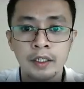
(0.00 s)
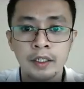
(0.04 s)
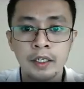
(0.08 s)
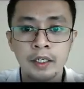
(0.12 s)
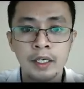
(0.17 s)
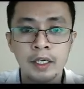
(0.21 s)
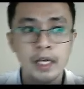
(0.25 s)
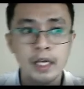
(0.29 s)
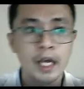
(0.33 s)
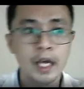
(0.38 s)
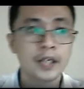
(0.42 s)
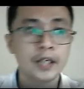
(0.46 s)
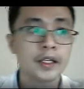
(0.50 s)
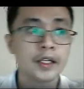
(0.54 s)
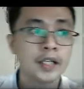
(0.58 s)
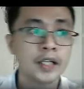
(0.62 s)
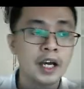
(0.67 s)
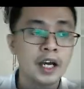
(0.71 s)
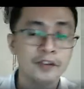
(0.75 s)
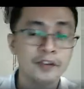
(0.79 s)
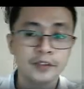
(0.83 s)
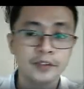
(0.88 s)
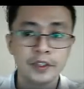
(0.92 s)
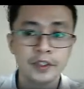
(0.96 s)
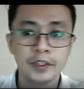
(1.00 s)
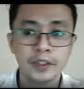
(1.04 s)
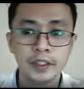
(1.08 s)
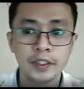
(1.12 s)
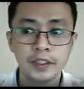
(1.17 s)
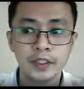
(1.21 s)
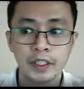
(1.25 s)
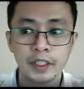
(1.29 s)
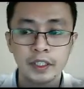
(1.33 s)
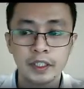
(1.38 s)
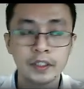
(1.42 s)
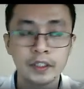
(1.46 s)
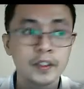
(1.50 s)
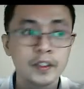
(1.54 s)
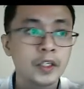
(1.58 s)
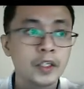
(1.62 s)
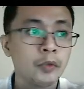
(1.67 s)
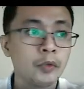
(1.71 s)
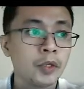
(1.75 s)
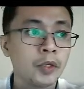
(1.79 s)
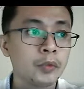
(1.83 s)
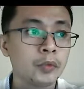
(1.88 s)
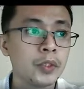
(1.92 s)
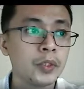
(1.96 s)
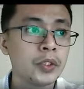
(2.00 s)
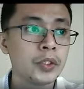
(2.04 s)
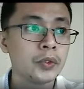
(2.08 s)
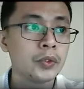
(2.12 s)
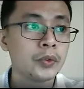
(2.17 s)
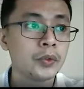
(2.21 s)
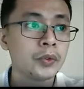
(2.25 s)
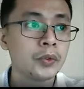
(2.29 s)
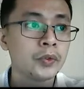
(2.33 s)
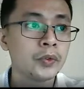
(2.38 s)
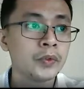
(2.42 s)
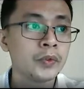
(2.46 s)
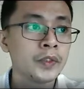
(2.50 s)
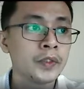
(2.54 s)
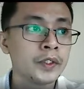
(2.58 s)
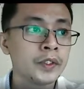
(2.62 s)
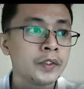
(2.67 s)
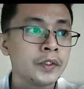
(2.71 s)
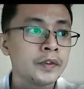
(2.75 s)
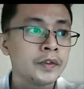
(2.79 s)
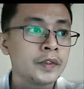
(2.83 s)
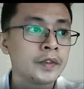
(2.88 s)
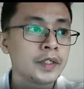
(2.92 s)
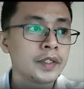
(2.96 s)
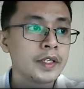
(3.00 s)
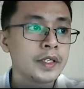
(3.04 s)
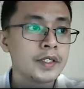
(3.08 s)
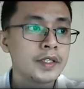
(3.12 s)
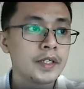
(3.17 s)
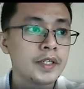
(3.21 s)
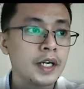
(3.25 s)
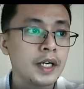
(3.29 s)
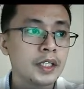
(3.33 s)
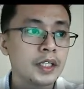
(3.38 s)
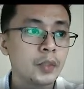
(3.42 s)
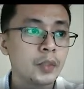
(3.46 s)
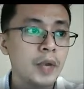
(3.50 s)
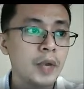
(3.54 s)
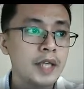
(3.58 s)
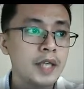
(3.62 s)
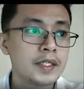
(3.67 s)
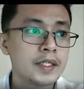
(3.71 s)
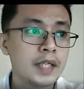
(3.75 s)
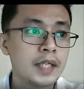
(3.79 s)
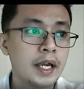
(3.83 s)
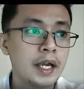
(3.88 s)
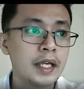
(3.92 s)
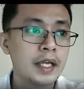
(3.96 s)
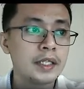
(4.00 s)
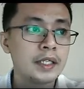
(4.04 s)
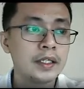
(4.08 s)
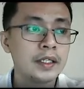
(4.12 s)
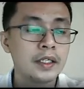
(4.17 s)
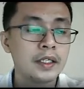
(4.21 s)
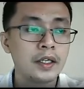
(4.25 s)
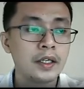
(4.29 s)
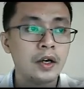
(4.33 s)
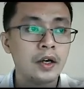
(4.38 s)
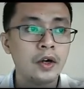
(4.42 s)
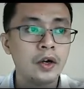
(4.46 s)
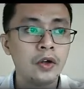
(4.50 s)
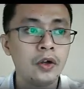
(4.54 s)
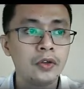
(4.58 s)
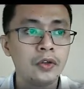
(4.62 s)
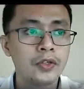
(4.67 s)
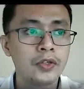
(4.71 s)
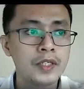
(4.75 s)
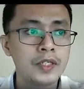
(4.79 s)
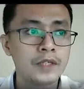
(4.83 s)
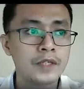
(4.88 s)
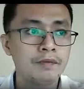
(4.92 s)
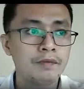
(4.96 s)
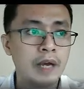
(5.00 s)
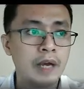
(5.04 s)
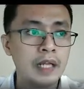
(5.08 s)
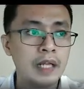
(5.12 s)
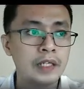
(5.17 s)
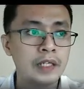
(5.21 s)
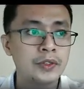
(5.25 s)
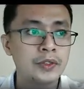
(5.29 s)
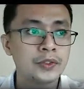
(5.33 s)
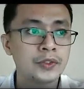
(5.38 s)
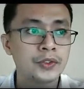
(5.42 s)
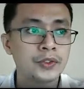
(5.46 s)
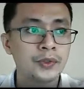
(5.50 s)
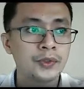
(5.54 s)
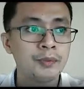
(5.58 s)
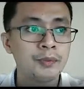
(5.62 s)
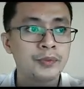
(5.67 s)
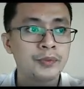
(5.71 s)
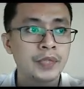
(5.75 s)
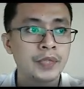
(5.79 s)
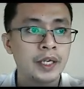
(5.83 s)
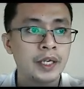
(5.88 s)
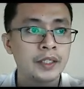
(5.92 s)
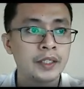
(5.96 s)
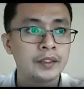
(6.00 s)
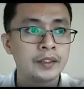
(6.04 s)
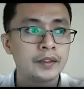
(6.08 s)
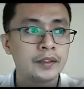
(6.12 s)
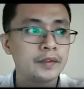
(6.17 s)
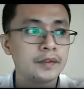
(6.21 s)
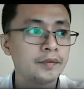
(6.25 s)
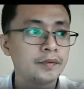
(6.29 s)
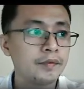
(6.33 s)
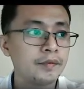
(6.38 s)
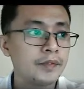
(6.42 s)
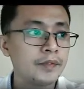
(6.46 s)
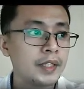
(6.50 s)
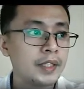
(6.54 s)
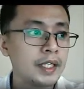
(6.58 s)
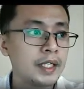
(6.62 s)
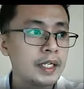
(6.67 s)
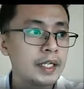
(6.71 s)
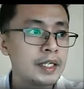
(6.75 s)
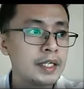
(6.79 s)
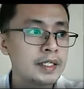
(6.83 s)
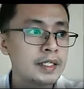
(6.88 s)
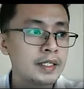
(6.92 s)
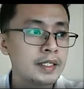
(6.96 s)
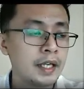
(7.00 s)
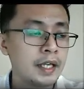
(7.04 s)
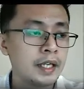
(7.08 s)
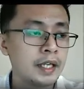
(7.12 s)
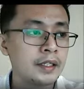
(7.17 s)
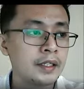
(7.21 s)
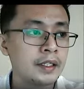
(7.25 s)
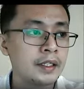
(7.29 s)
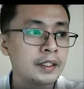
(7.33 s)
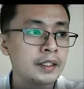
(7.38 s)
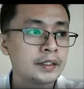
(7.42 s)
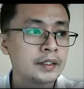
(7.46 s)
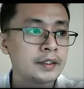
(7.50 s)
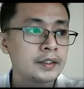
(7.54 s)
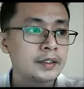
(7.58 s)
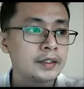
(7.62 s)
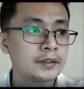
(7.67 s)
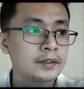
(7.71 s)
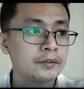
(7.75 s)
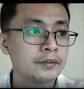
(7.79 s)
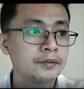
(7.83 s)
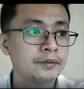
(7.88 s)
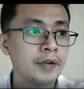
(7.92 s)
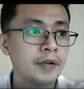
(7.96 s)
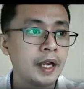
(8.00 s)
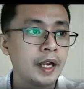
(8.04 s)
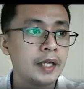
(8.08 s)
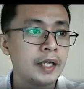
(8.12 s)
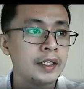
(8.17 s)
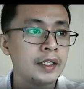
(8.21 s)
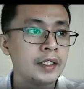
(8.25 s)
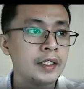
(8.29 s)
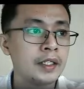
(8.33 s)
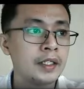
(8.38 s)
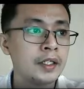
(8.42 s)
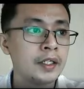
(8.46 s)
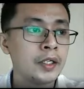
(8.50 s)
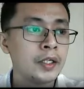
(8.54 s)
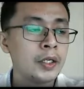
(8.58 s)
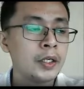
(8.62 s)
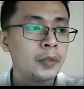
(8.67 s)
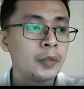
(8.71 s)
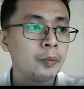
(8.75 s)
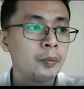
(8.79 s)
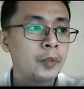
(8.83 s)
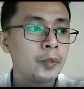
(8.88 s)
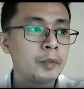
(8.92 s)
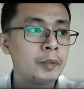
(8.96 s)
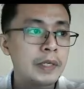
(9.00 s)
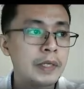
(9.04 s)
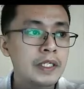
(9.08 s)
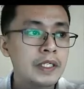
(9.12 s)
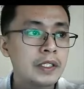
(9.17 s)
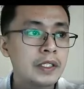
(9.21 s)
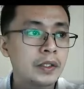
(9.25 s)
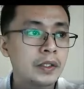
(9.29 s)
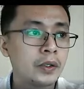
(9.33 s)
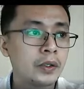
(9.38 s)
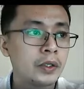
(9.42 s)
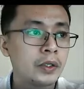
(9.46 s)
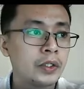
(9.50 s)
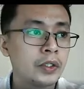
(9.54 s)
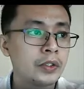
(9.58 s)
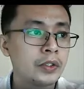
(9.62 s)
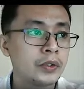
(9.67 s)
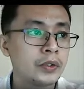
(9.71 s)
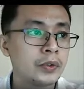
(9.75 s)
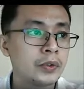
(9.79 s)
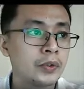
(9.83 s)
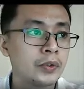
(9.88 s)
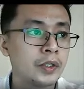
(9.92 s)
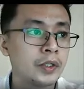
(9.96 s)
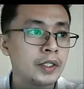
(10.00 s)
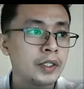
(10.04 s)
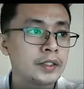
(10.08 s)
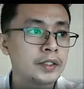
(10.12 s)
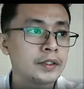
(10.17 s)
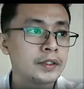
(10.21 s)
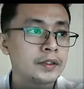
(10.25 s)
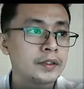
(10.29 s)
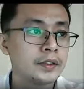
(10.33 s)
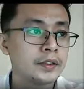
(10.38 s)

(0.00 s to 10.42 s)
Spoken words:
And then after reading, what we do is that we assign all these values obtained inside this file will be stored to this